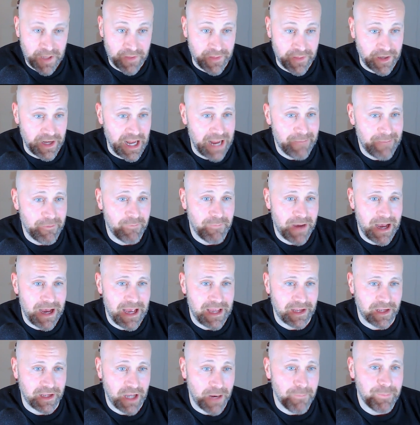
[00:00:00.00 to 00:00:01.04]
the name of my
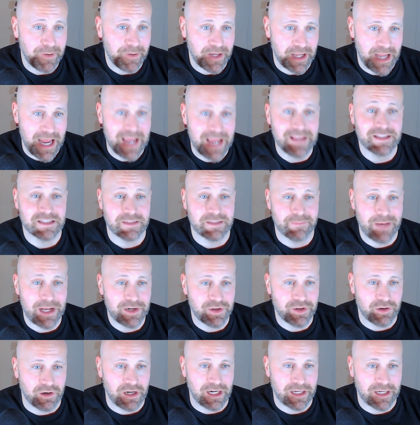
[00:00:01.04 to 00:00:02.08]
company,
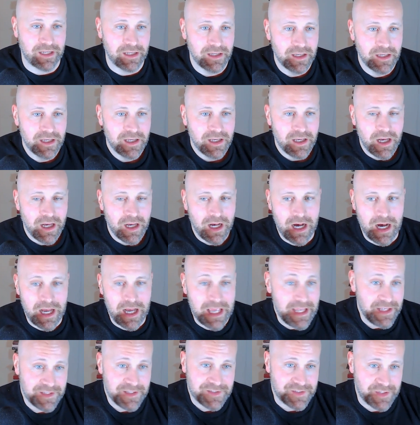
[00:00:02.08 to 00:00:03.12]
Asymmetric,
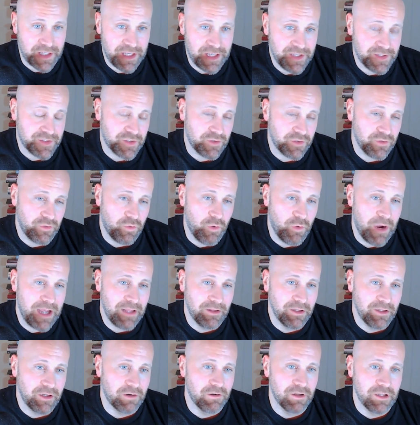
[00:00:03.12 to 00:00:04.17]
is quite
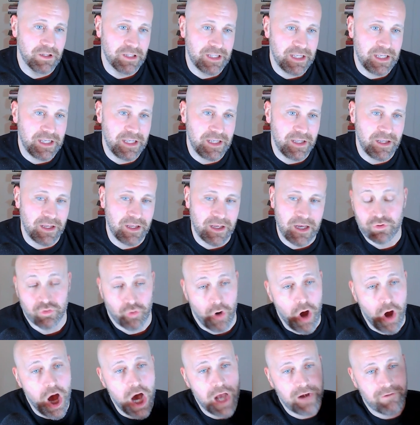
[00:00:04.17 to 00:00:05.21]
literally
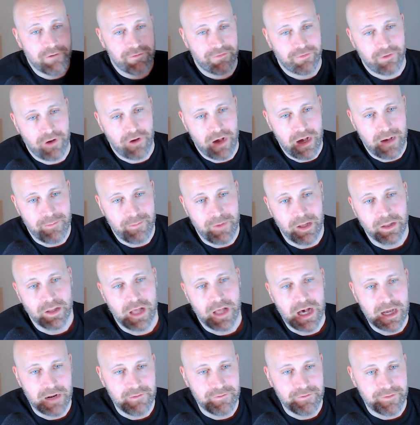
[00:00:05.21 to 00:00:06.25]
drawn from a
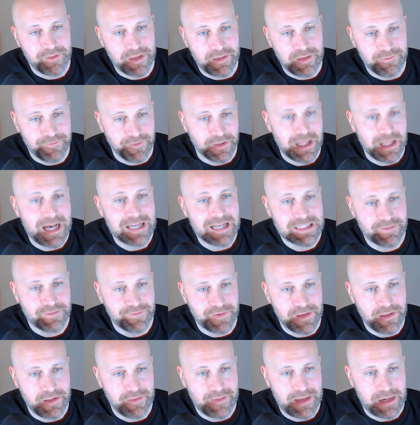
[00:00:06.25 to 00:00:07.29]
lot of the
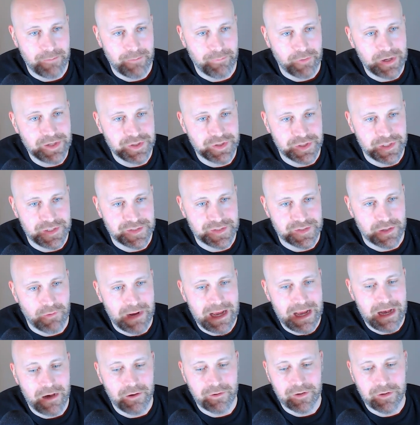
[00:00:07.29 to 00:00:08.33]
philosophy that he preaches
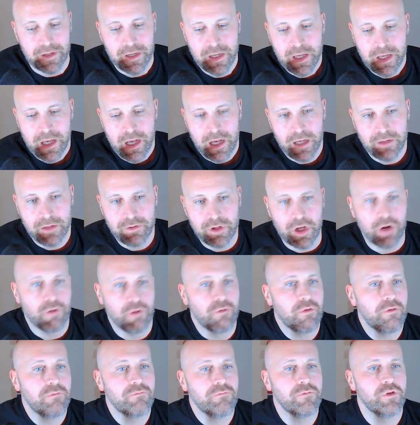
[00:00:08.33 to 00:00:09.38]
around,
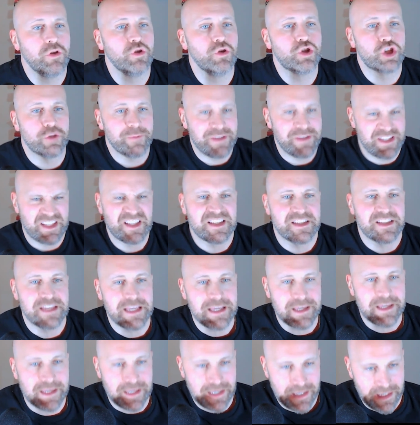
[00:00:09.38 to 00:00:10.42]
you should be
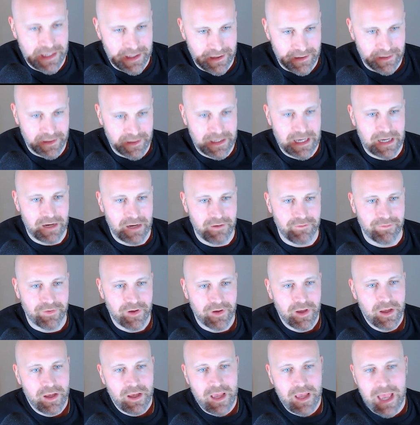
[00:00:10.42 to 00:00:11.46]
seeking kind of
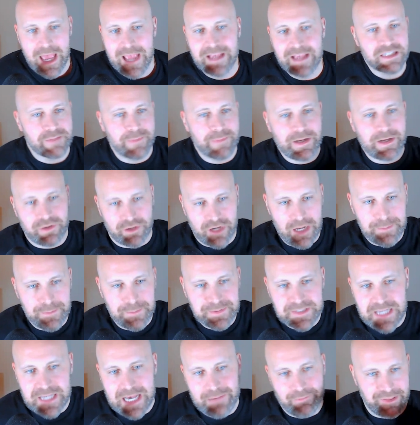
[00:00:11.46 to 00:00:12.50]
asymmetric
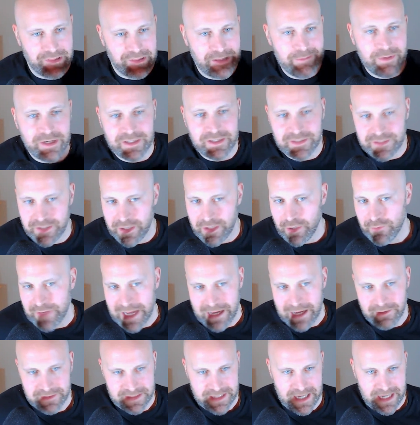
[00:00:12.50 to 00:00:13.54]
upside with limited to no
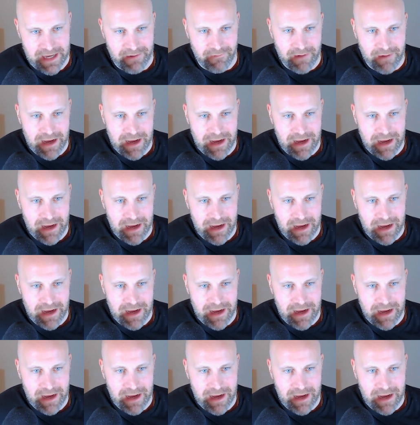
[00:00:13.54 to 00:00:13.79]
downside,